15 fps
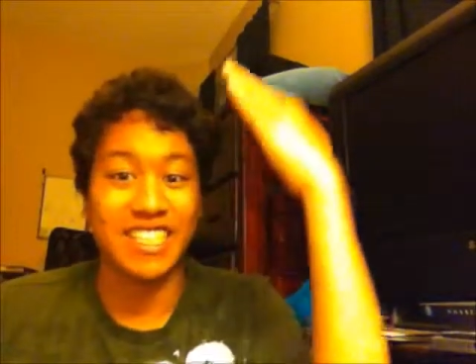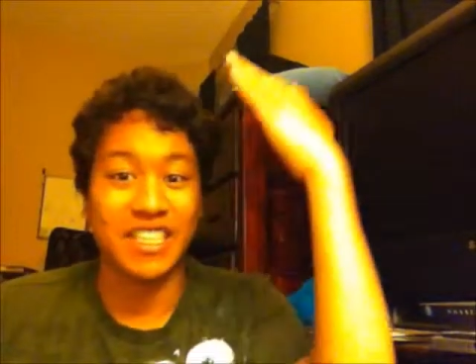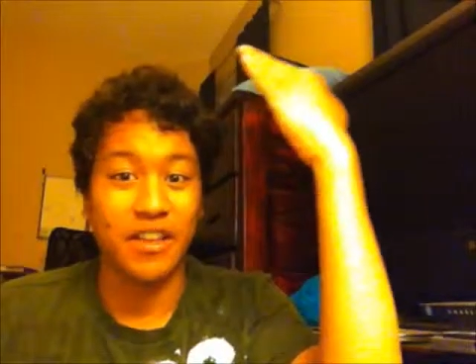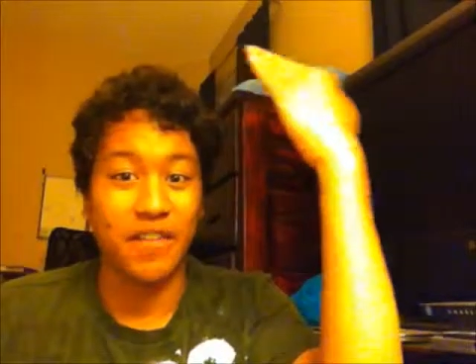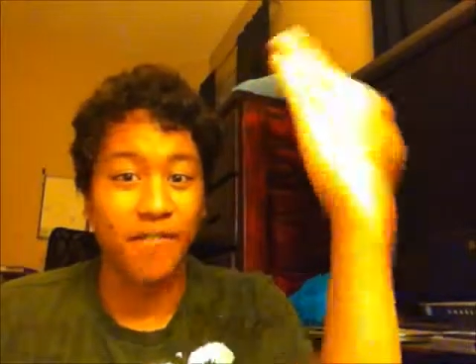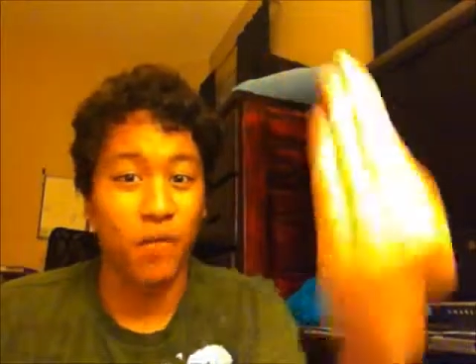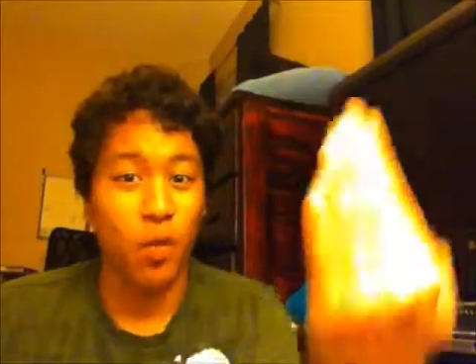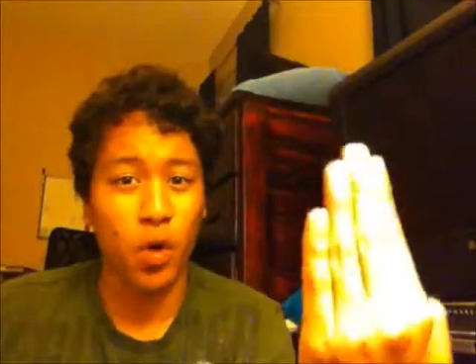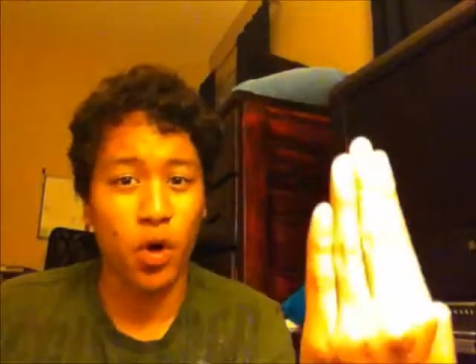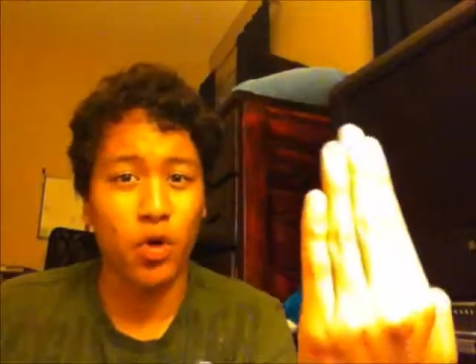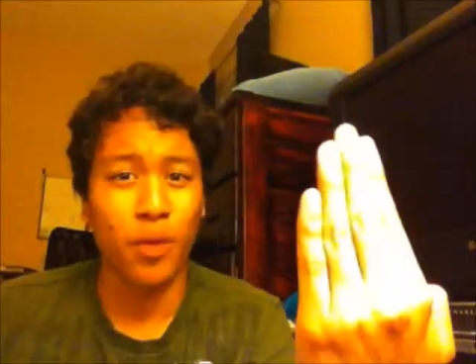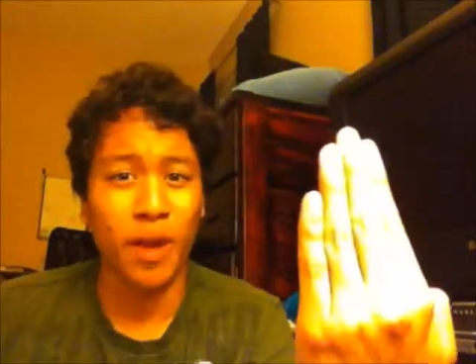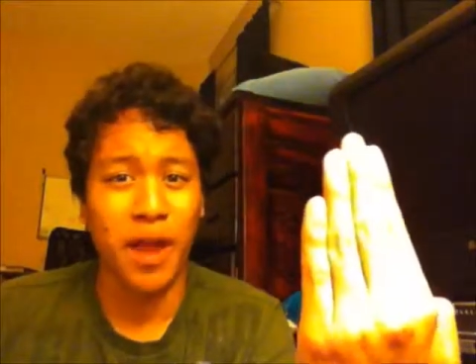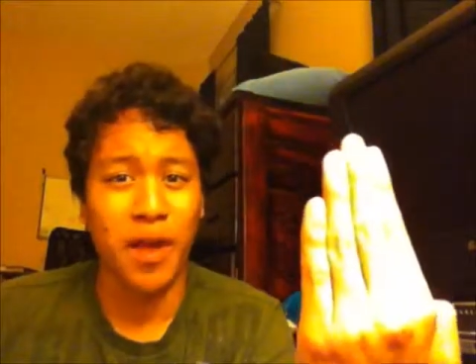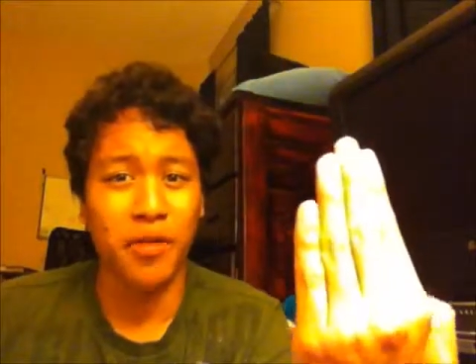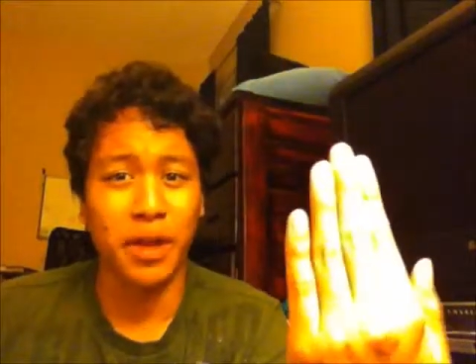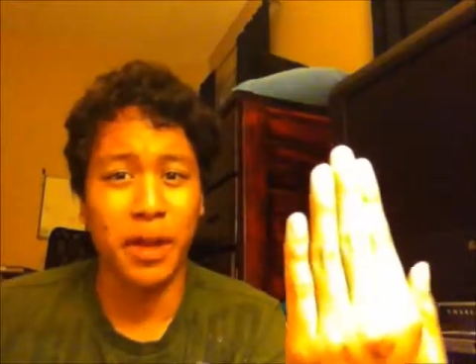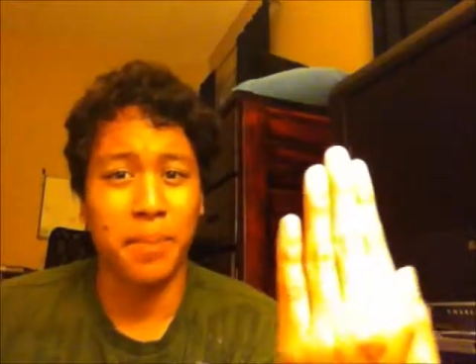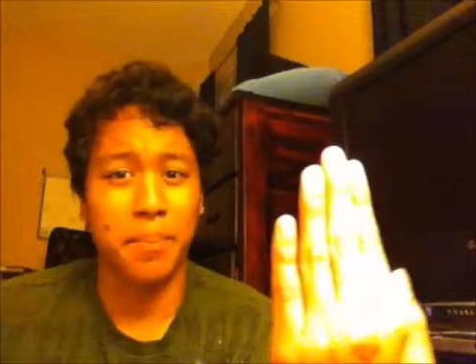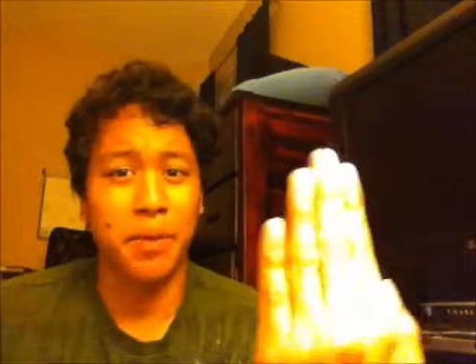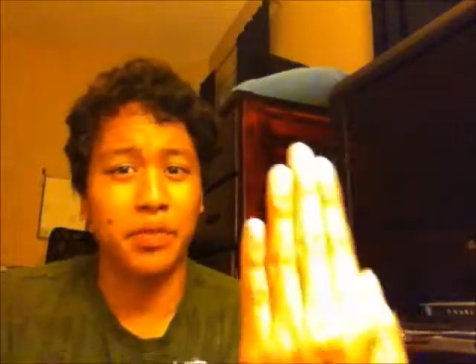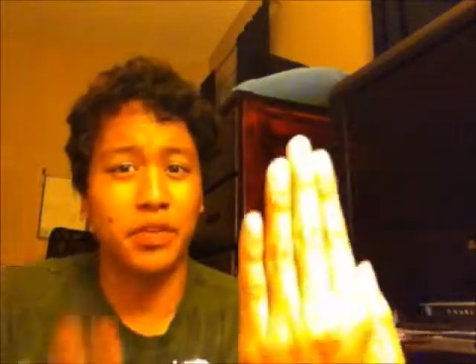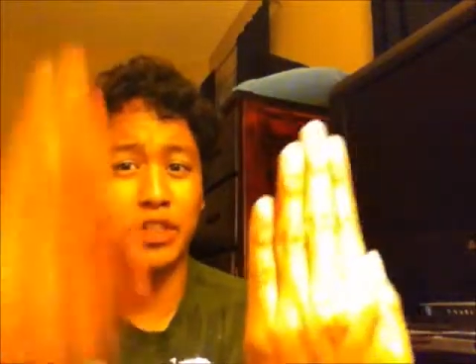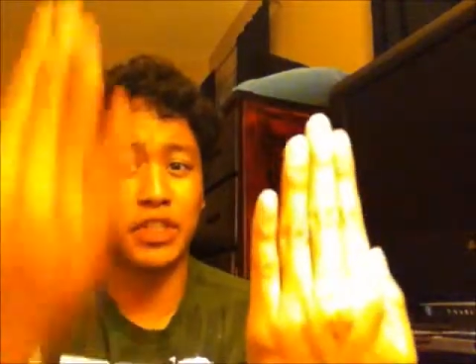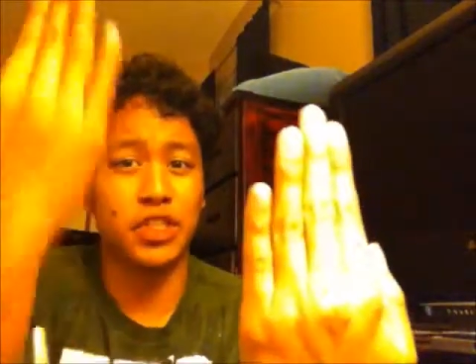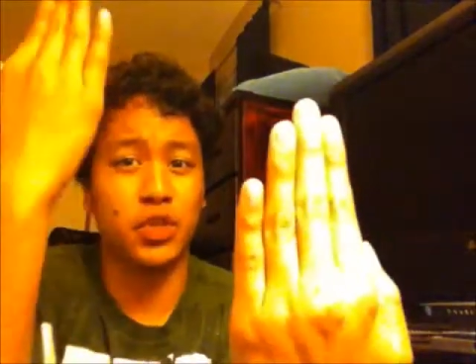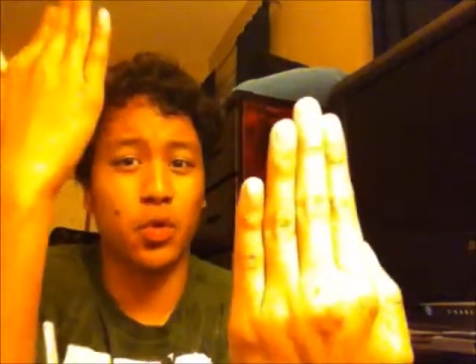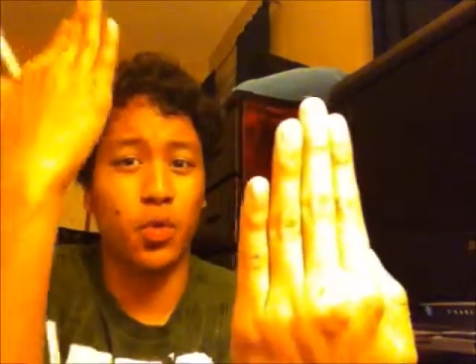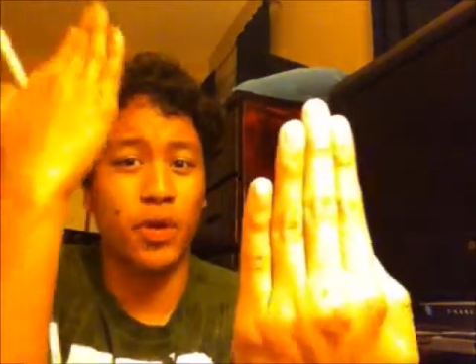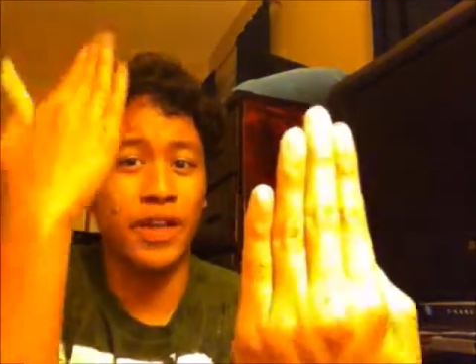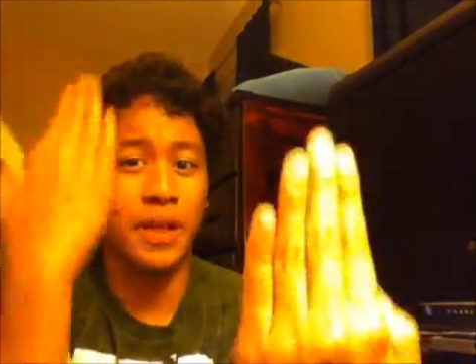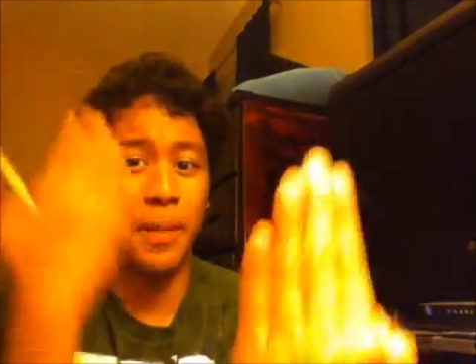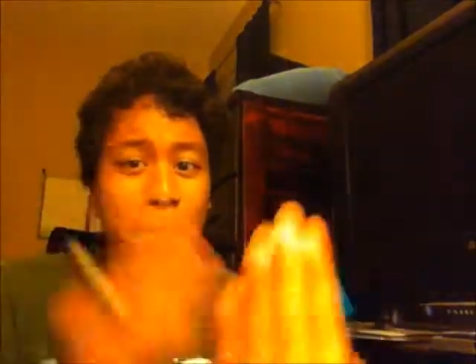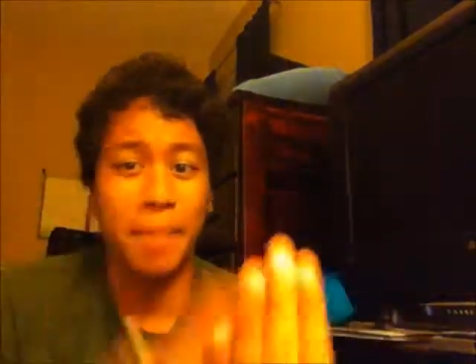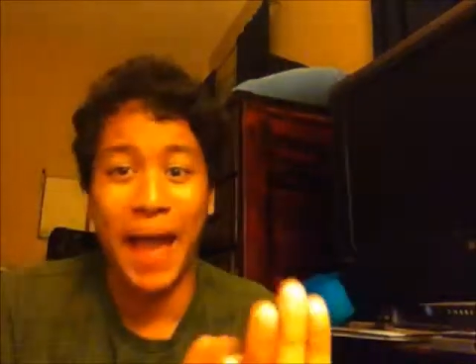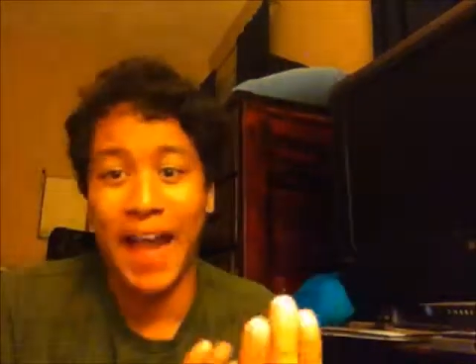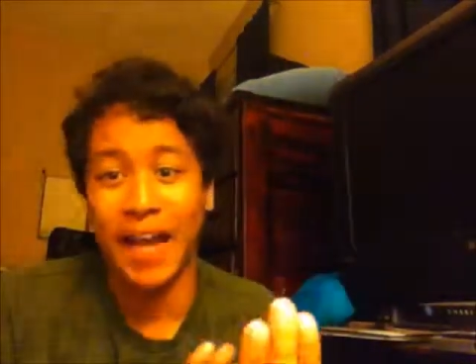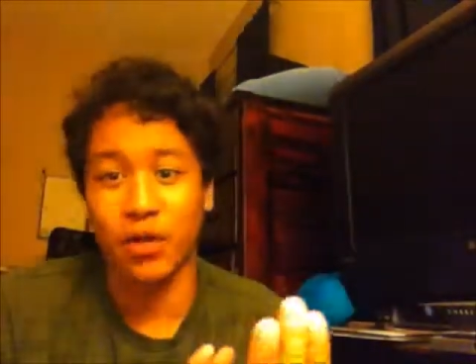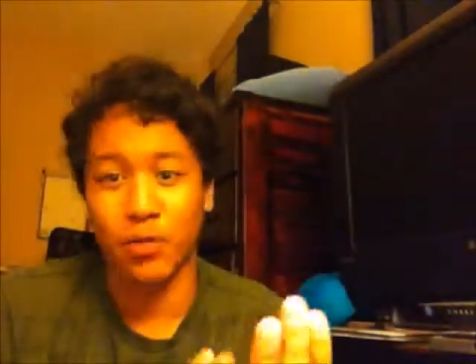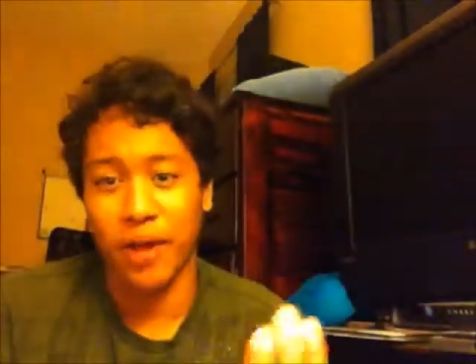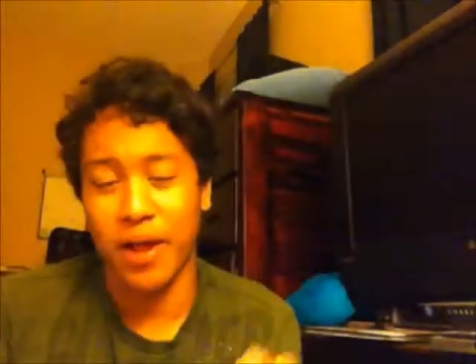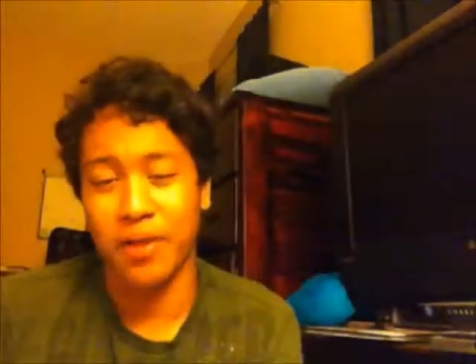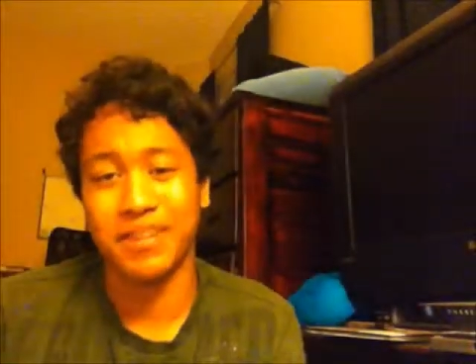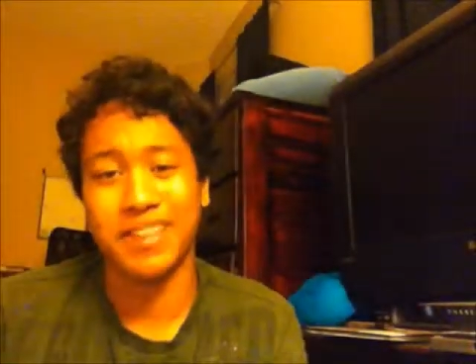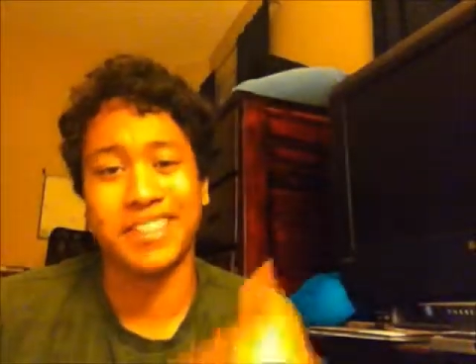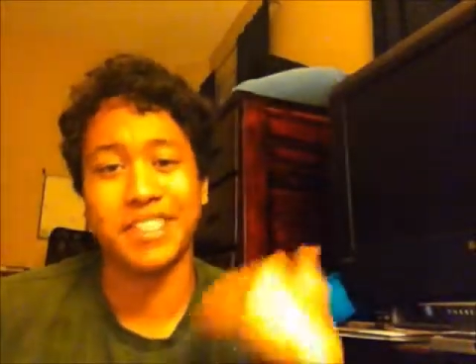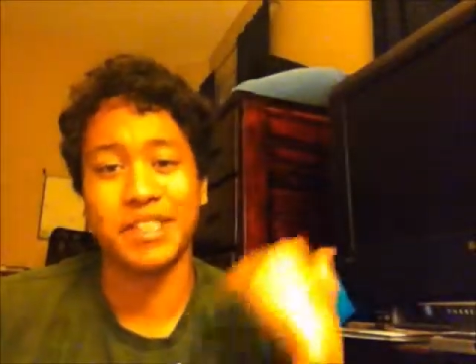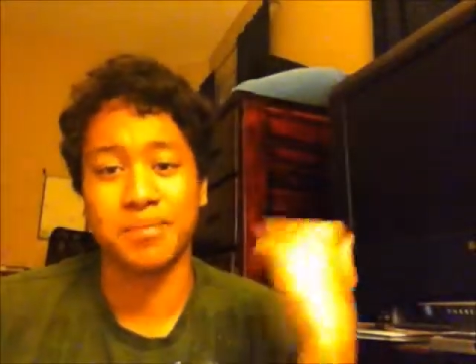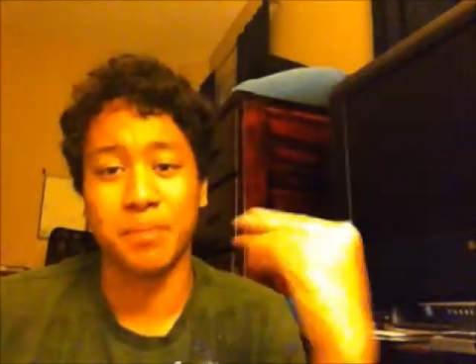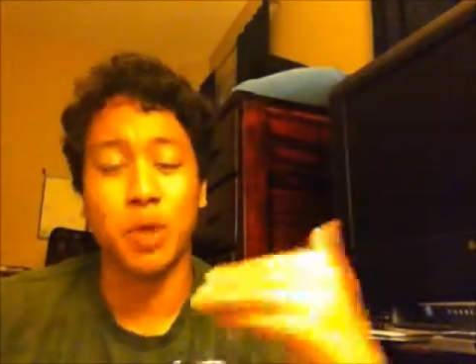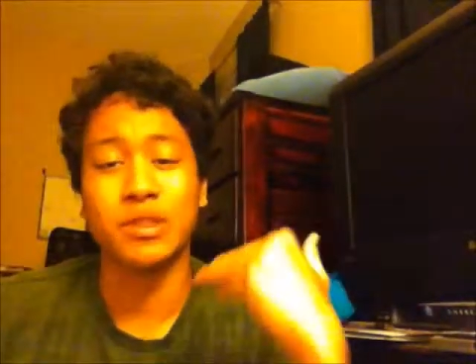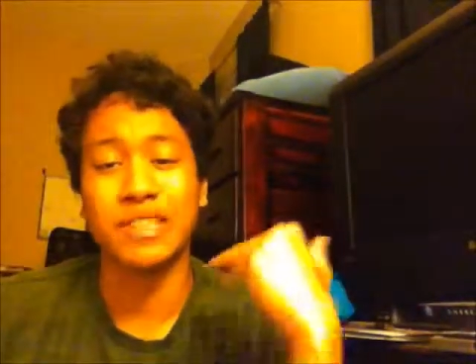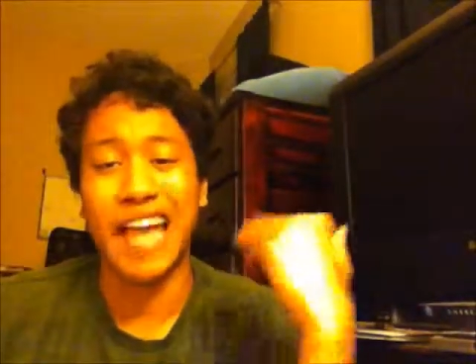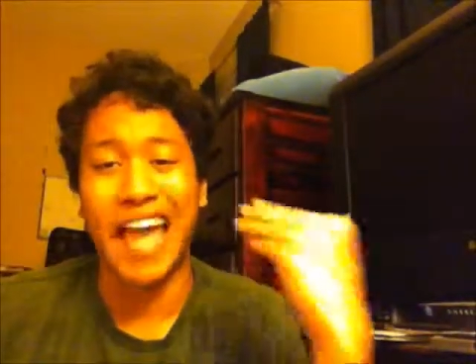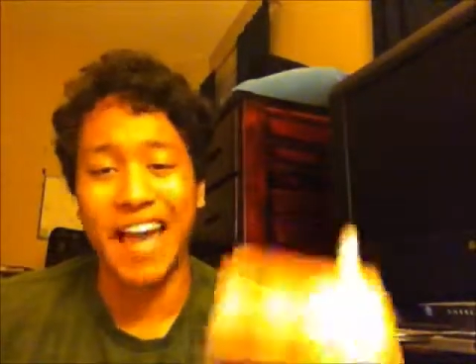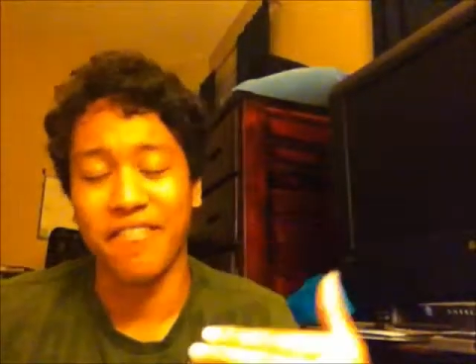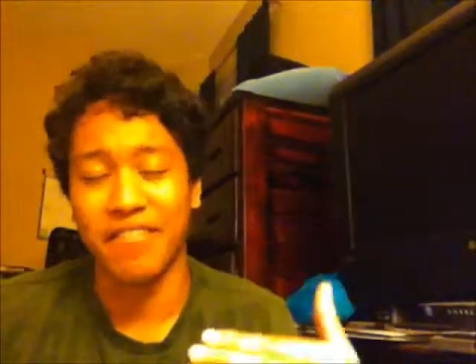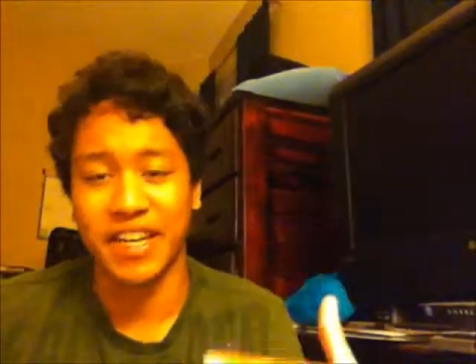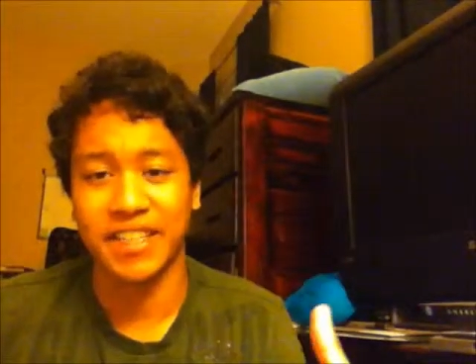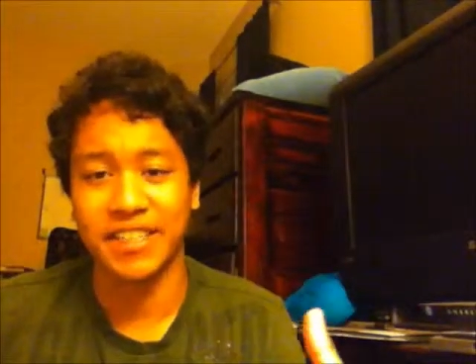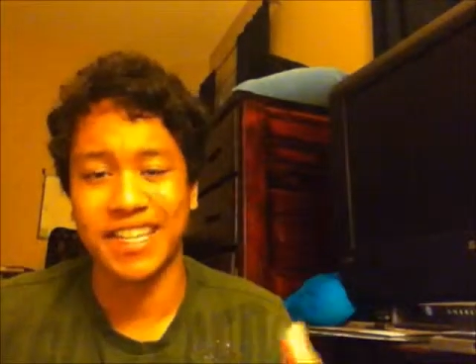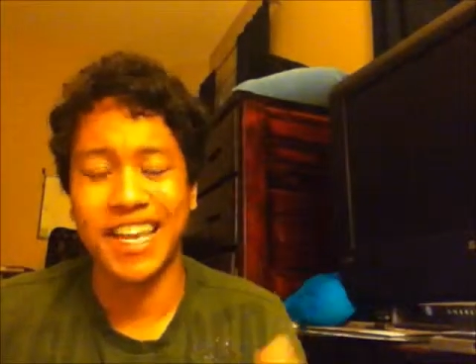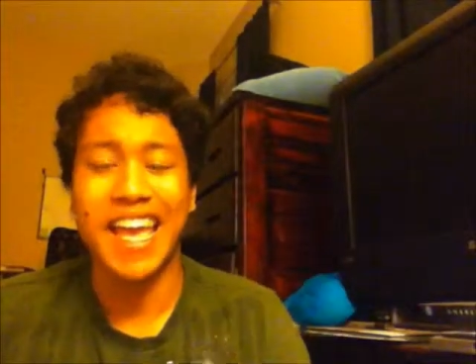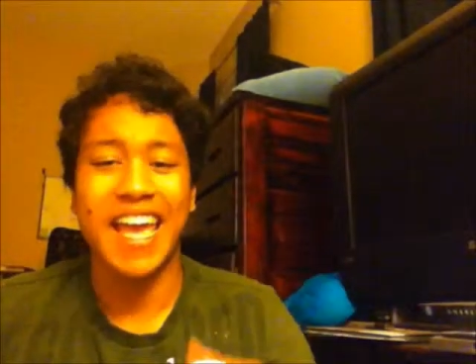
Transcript: in the foreground and put their story in the background. This is most evident